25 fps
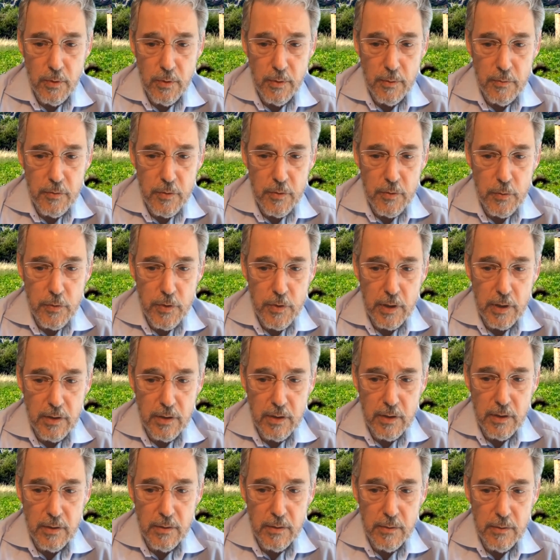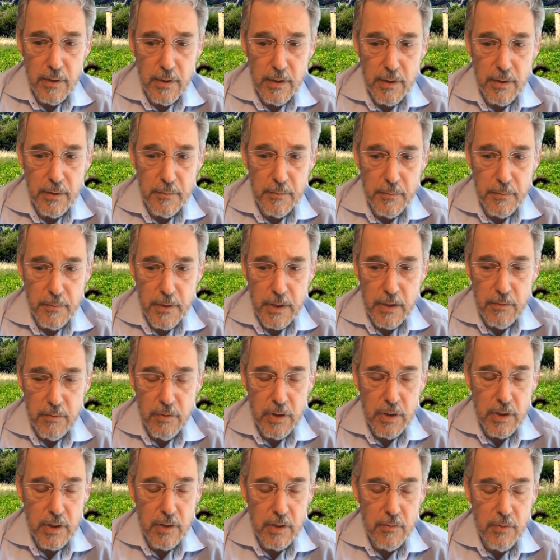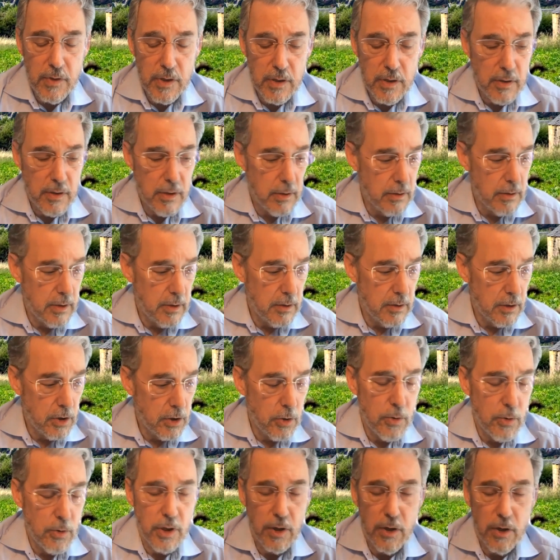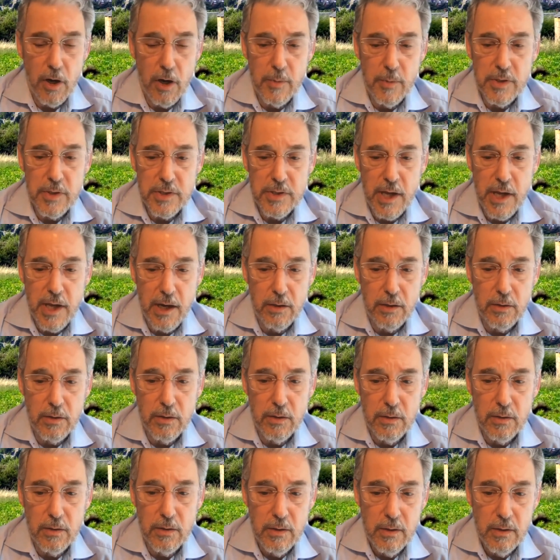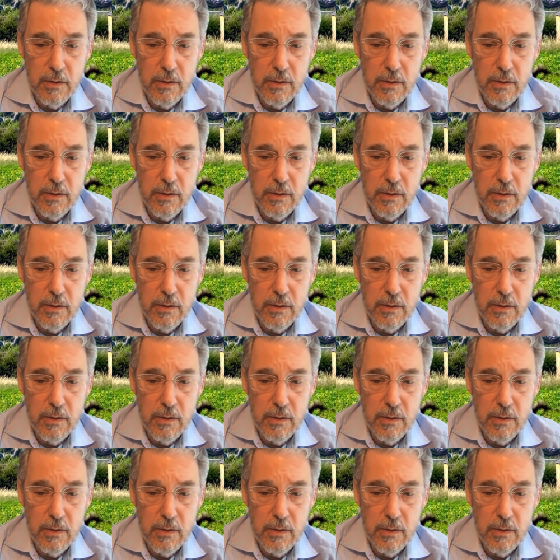if you think even in the current carbon cycle,